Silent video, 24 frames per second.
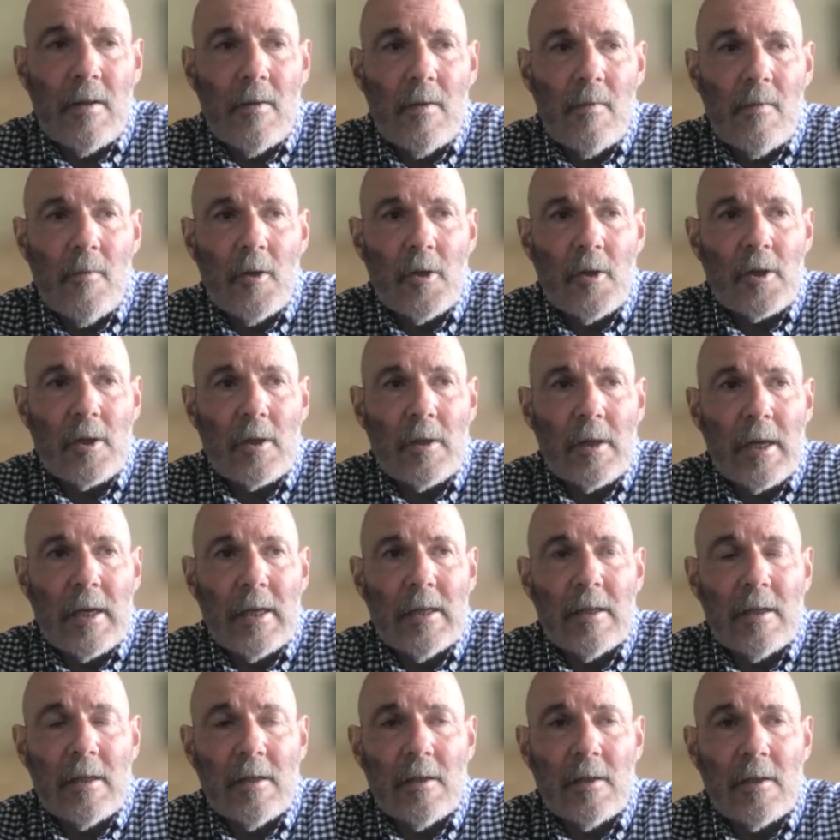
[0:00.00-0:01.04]
mutual
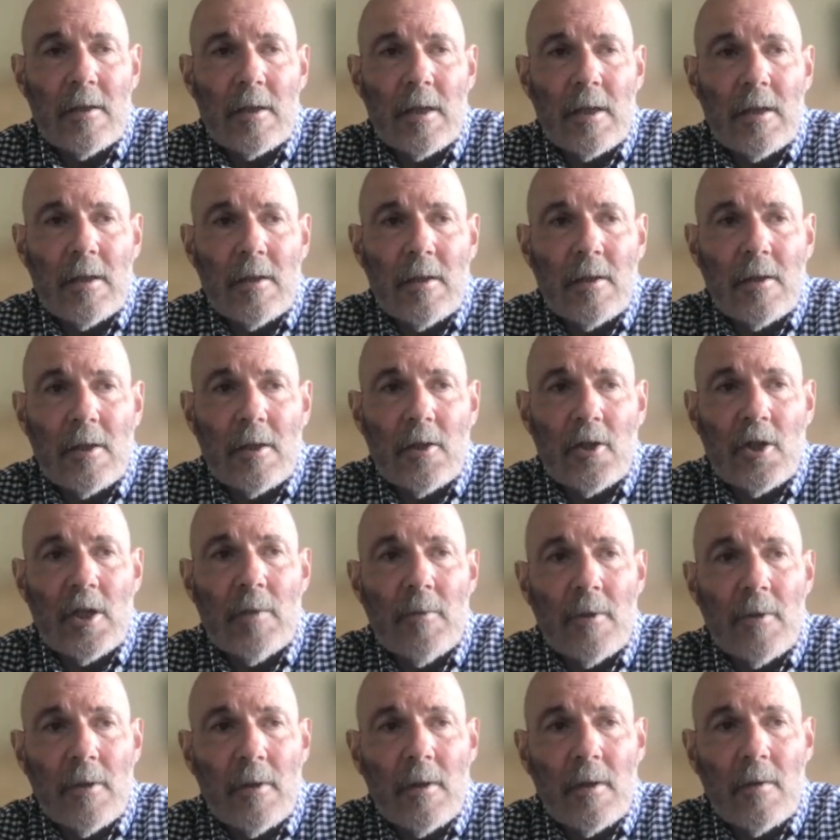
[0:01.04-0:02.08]
aid and
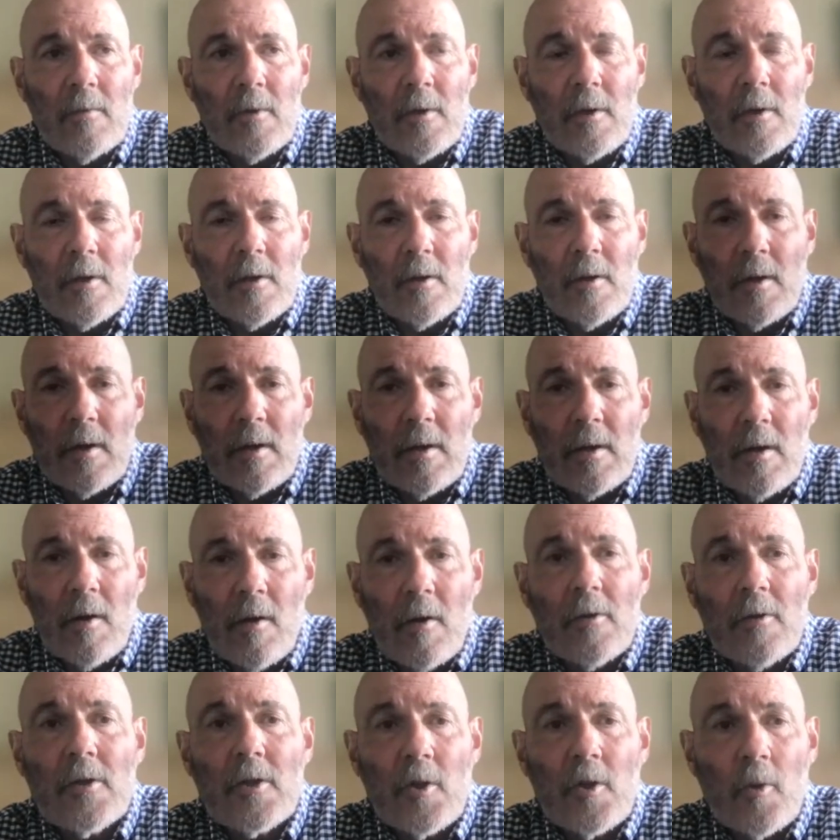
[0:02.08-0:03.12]
treatment that were
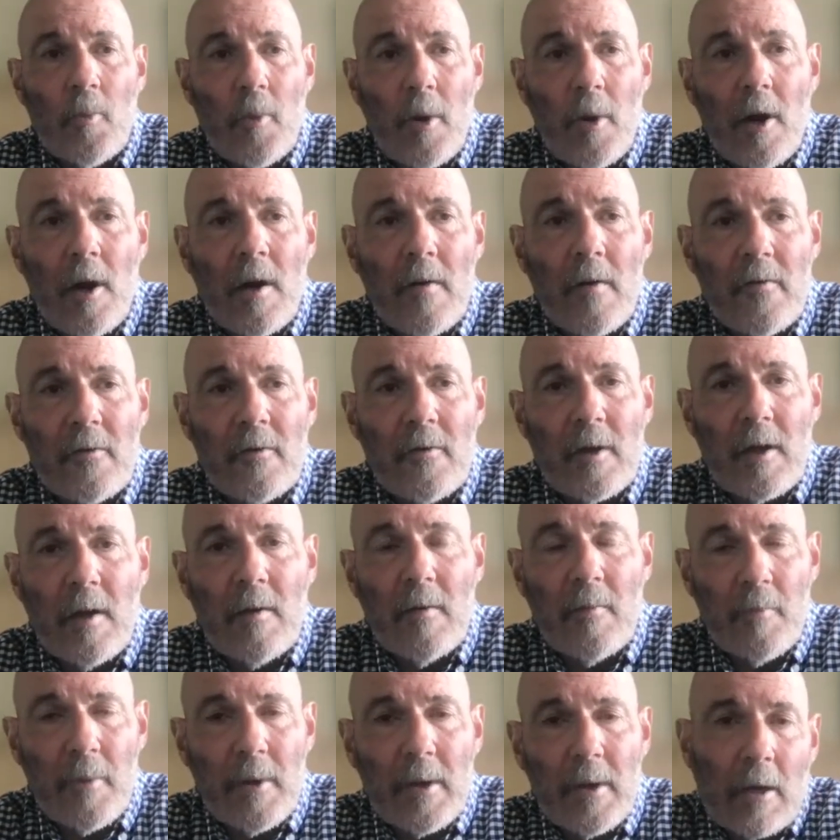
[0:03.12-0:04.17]
also part of
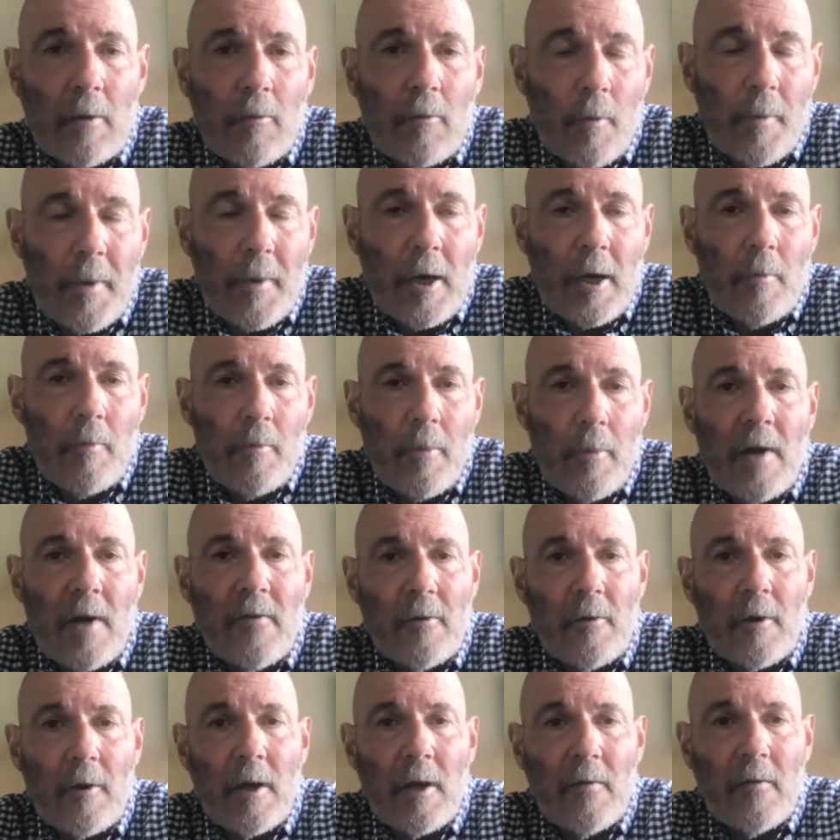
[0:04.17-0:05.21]
become part of
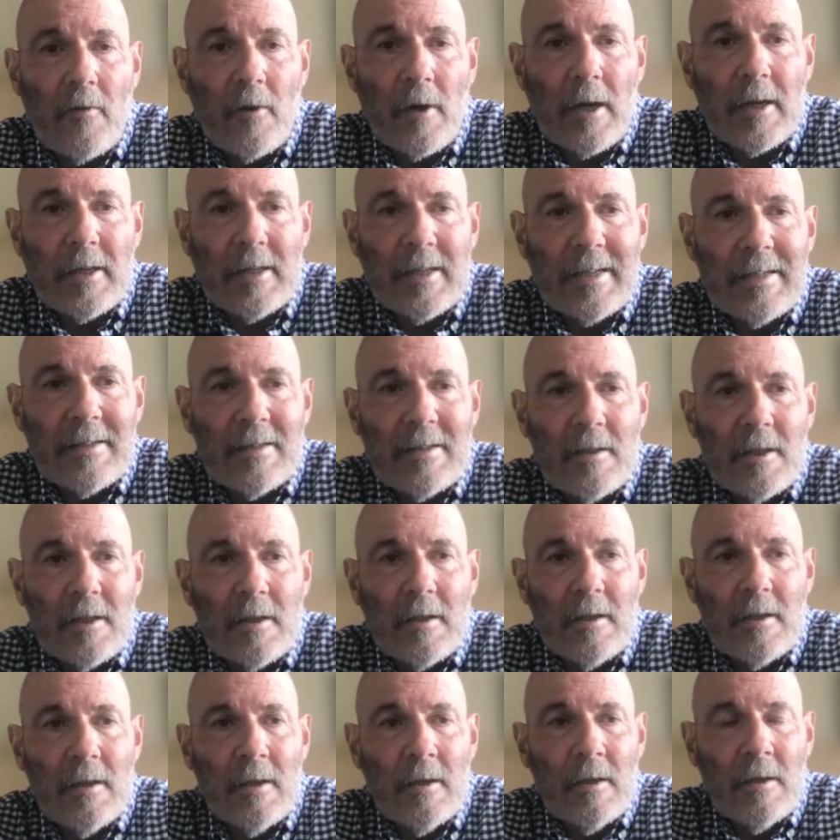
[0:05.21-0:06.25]
a recovery identity.